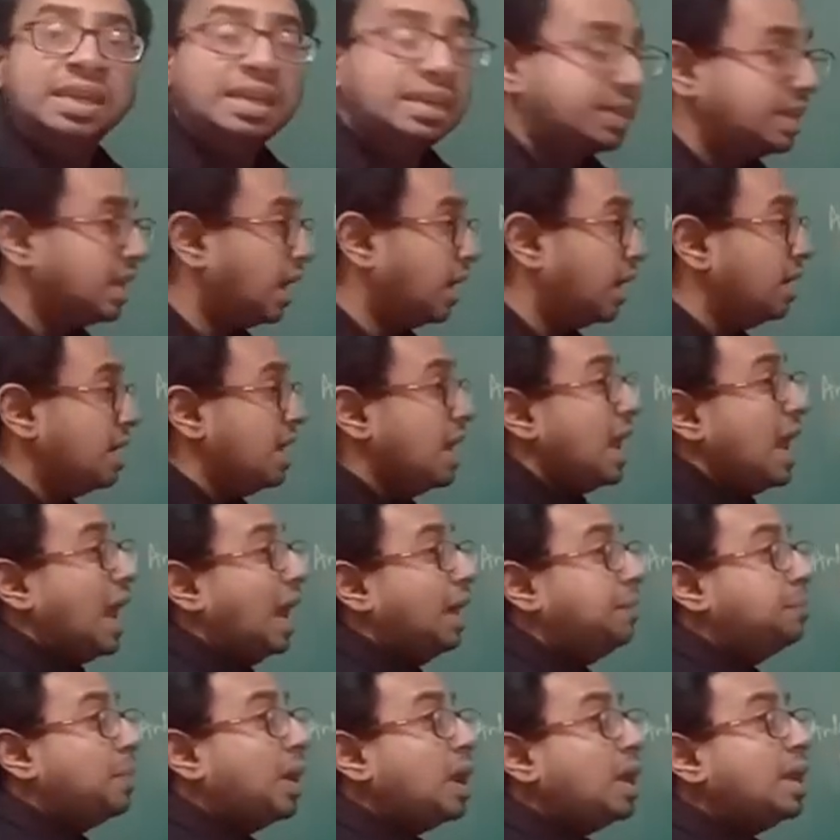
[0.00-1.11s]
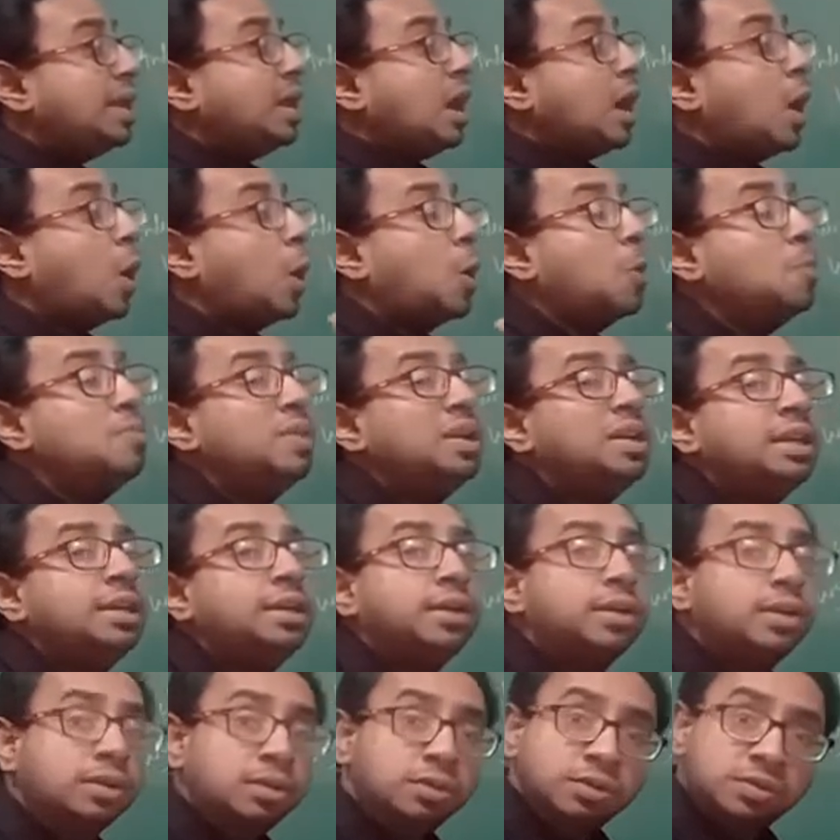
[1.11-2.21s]
Yeah. And by how
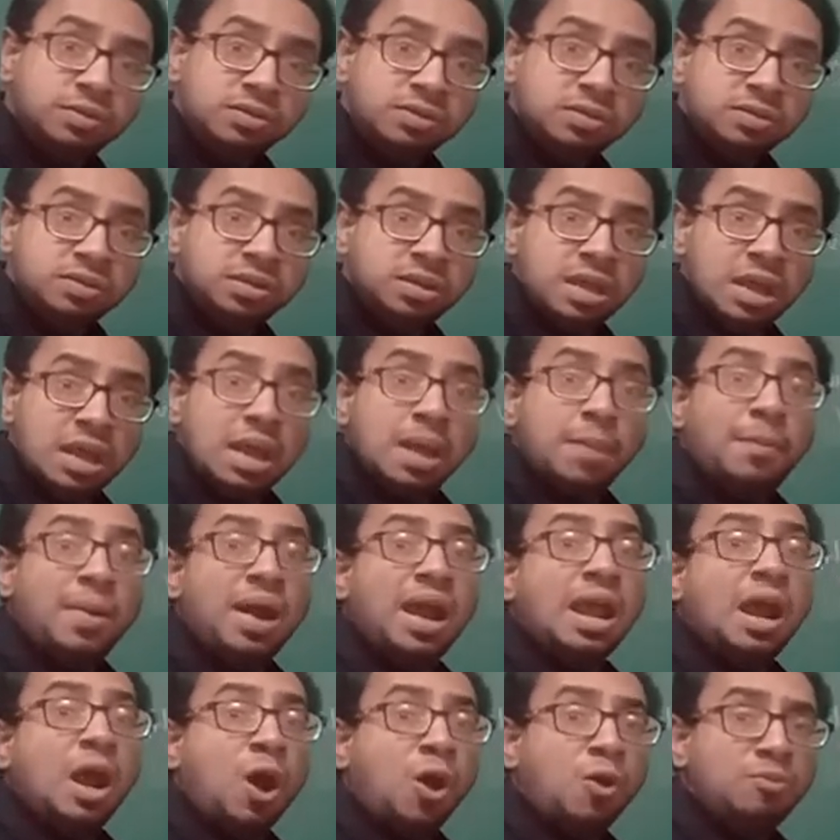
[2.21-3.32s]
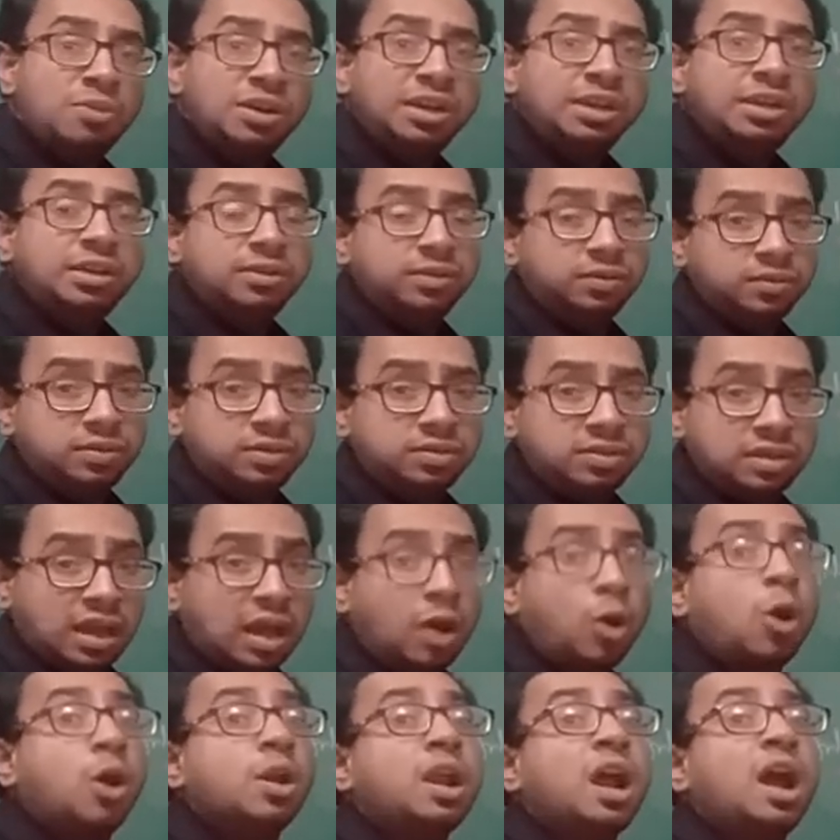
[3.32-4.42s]
many turns? By how many turns
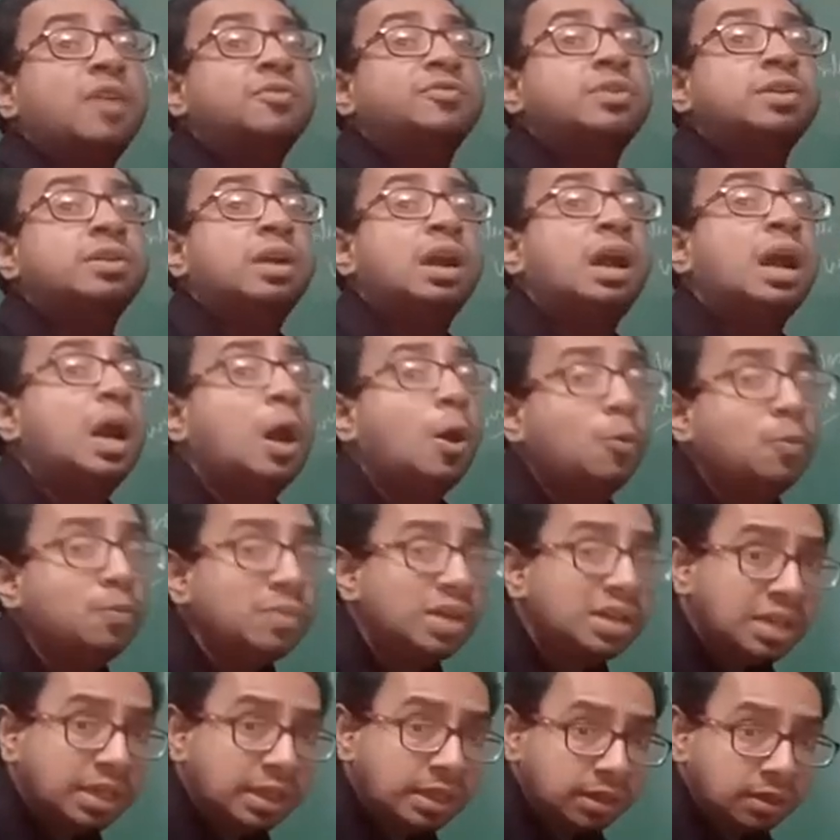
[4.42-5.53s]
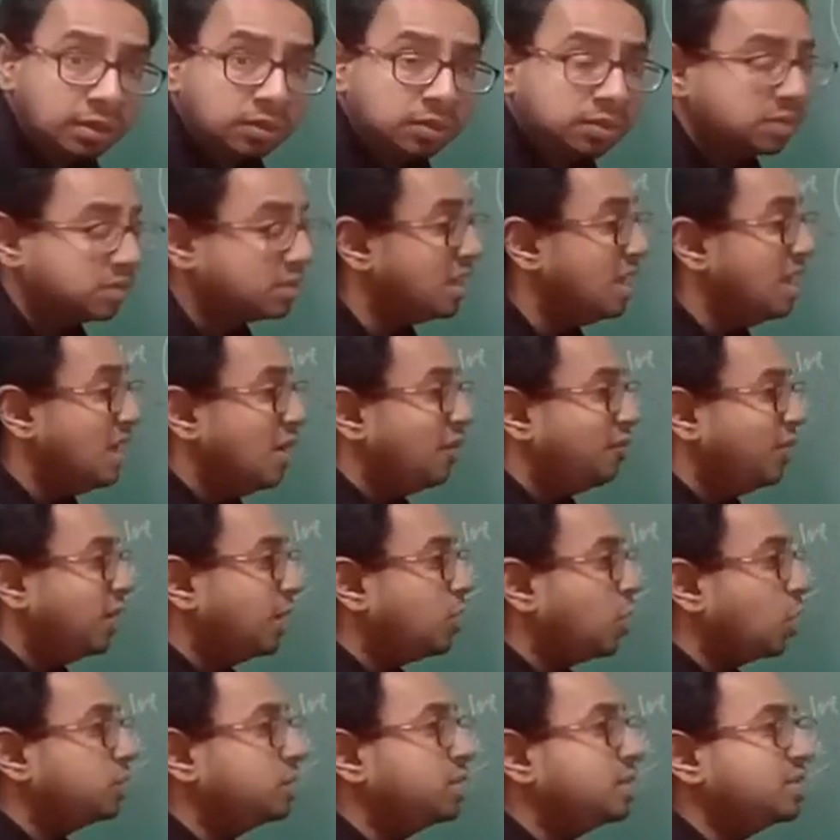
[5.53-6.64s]
or after how many turns we
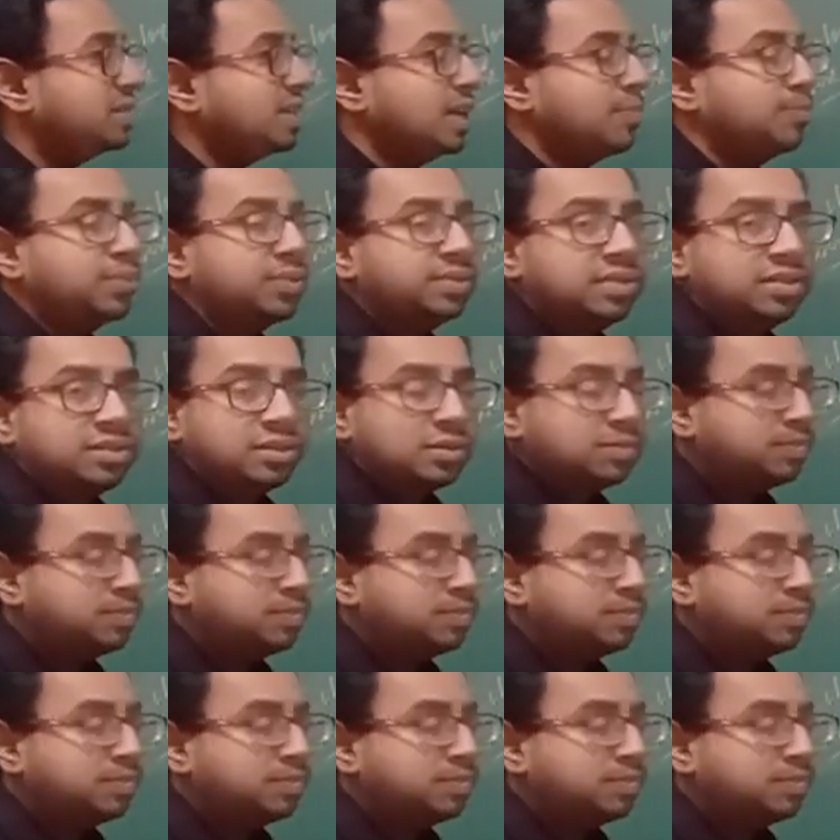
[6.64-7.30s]
got the same position